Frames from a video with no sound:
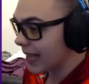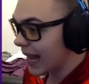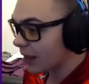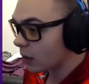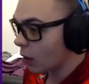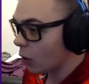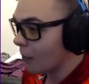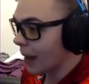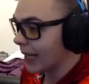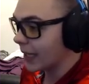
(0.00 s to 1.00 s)
tackle. Oh,
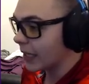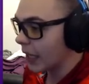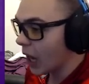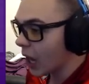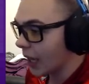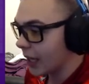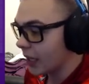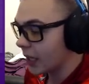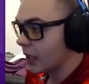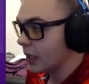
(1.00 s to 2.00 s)
my God.
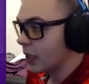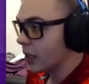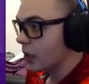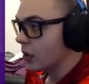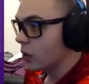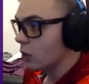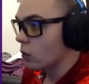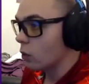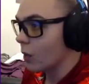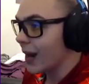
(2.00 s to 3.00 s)

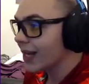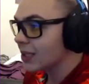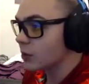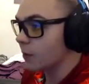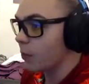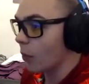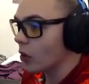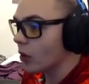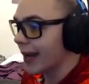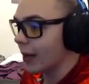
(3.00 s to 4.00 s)
Rex
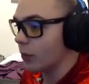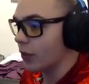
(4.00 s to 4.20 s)
Burkhead